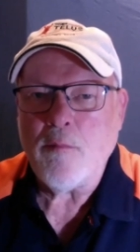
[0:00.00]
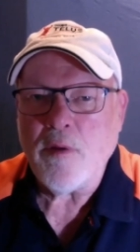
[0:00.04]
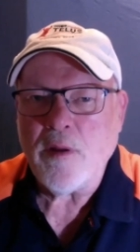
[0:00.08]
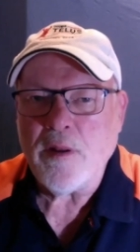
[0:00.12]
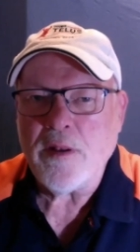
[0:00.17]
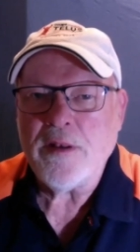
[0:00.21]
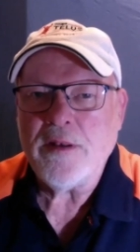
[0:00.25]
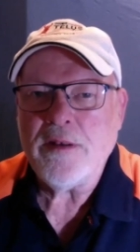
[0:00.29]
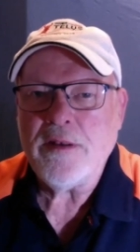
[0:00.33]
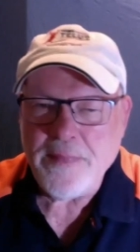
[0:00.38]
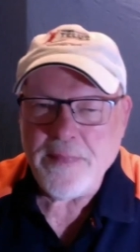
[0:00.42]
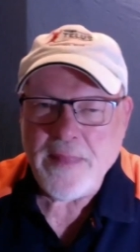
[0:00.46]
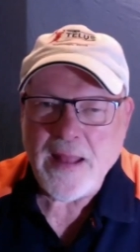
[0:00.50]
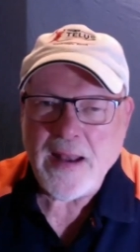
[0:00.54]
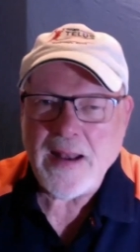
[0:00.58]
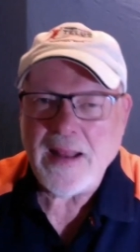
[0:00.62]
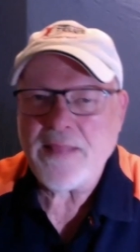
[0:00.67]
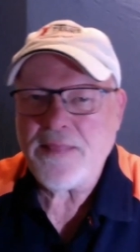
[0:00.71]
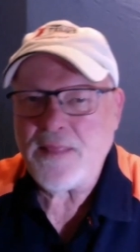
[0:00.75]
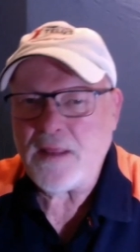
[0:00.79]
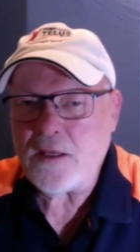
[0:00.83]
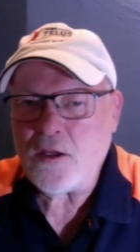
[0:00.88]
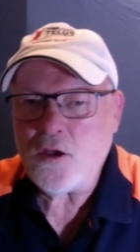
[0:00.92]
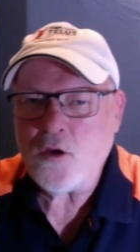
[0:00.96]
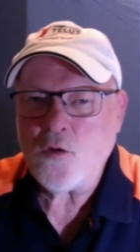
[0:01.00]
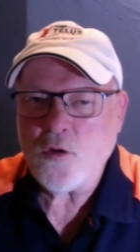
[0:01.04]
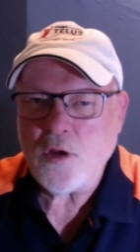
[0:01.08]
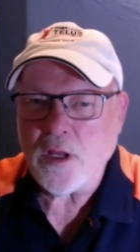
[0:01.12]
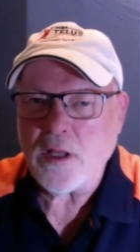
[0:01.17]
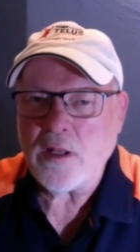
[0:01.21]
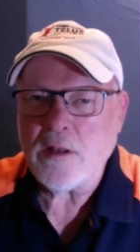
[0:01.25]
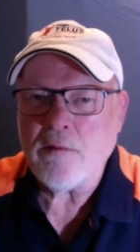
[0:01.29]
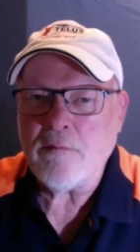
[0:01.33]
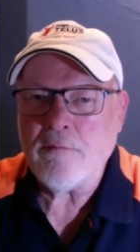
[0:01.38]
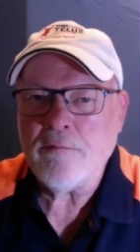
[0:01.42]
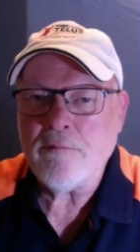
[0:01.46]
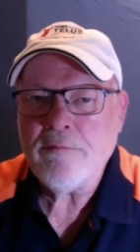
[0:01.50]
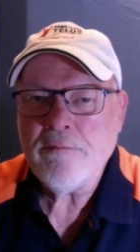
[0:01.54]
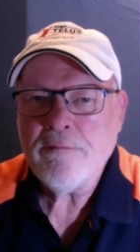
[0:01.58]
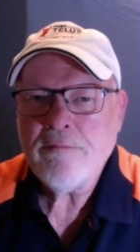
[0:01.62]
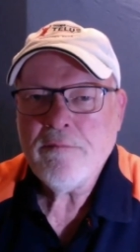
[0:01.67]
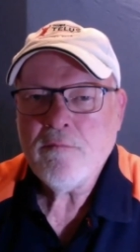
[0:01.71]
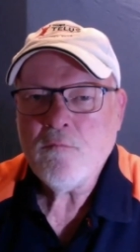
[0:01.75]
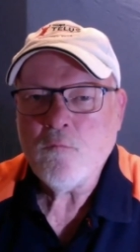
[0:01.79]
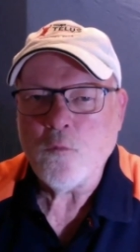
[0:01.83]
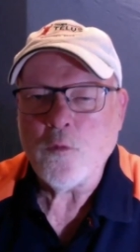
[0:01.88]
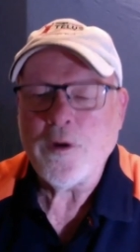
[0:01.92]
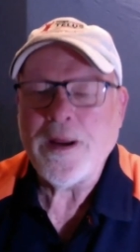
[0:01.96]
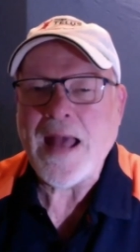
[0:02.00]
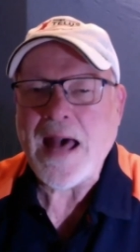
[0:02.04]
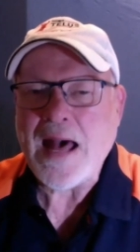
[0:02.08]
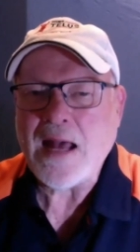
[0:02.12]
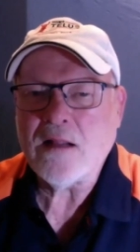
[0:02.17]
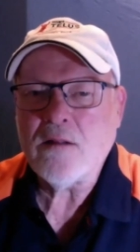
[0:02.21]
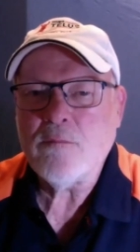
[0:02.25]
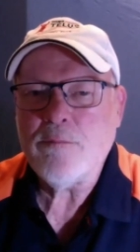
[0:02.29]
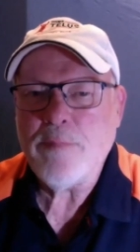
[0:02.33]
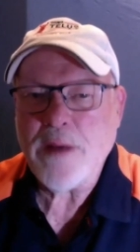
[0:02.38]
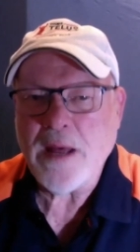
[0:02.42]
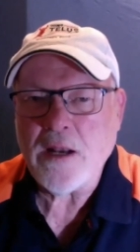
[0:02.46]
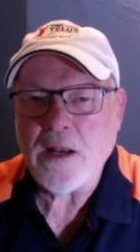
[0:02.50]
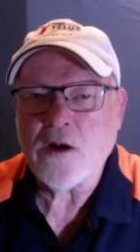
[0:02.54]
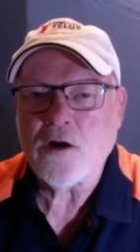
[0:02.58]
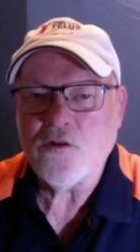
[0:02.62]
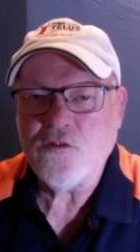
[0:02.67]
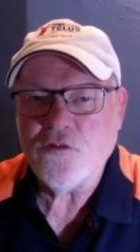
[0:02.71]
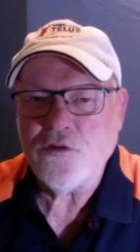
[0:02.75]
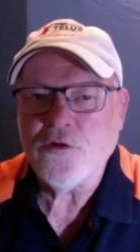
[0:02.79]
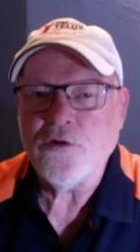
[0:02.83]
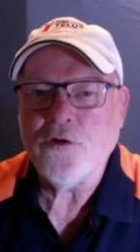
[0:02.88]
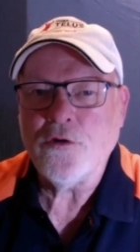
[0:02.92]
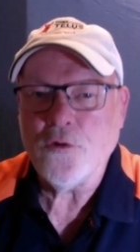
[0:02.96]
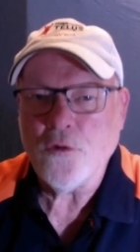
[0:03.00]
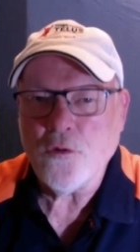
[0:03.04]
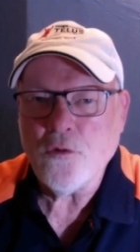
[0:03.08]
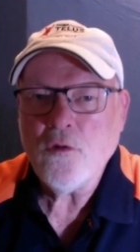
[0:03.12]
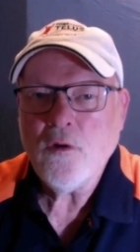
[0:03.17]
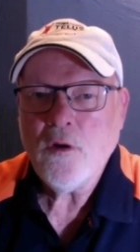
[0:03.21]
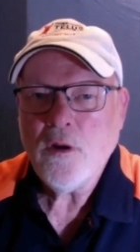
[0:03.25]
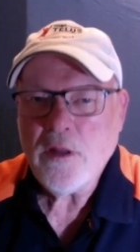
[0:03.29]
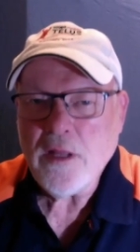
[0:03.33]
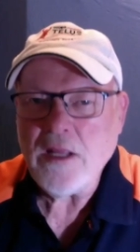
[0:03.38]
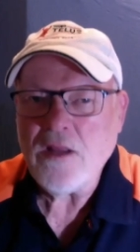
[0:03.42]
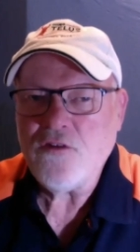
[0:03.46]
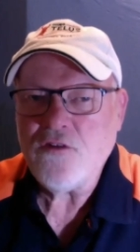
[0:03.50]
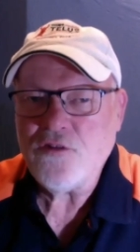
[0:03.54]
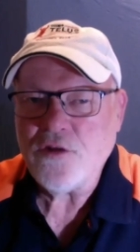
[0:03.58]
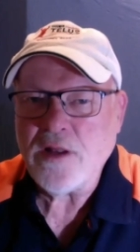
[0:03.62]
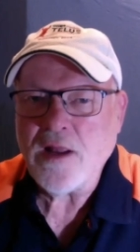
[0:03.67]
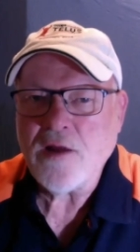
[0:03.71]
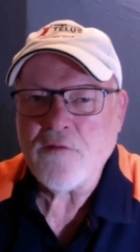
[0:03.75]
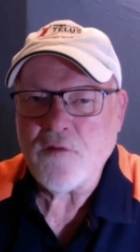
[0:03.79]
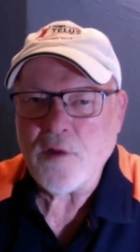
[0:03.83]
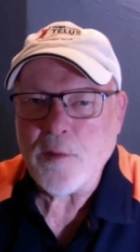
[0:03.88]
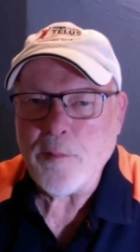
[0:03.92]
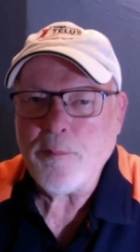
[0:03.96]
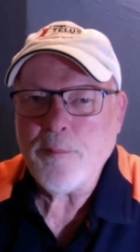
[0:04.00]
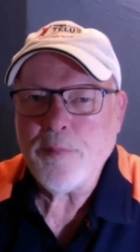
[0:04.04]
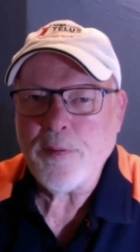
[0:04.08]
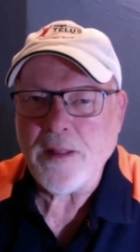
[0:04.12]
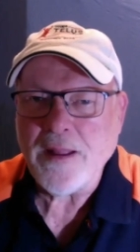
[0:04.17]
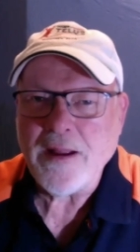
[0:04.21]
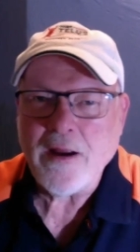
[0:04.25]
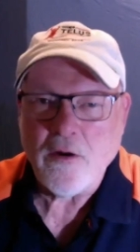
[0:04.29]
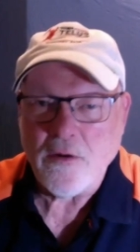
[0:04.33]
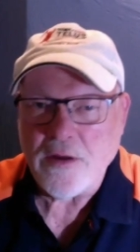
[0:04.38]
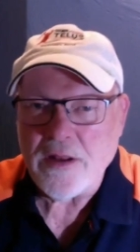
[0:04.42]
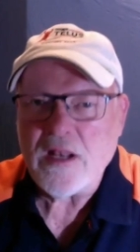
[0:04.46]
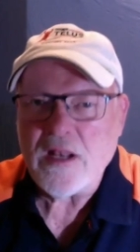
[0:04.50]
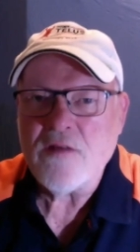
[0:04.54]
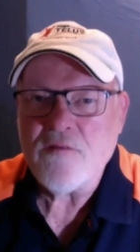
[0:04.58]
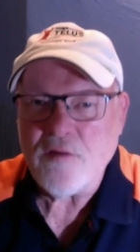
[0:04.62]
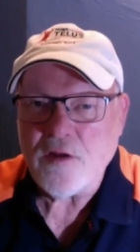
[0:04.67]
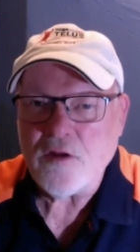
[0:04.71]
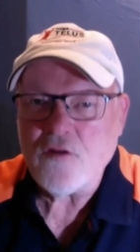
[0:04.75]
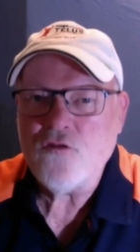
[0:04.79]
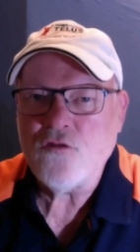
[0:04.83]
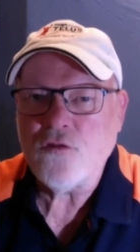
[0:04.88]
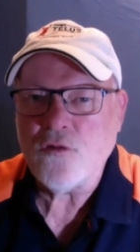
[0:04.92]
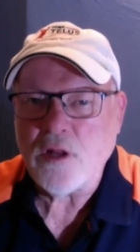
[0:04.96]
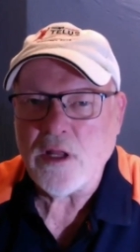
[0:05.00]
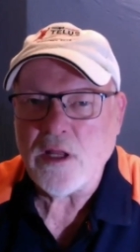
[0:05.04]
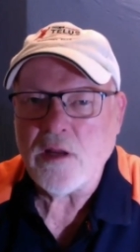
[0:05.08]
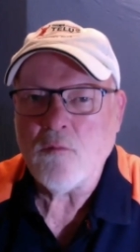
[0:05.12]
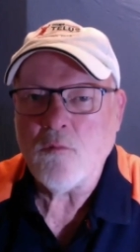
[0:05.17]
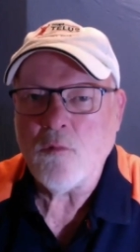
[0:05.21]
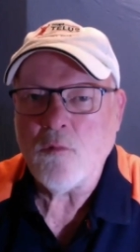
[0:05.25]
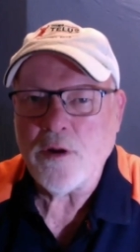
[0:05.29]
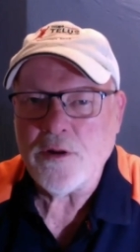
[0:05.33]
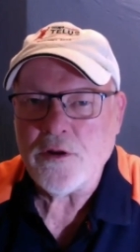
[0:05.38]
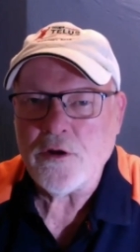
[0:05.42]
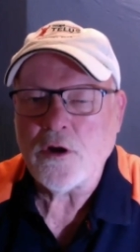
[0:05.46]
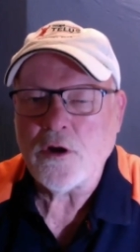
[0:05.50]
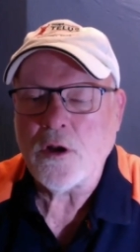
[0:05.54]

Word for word: And then I think you can react better to each and every player individually when you're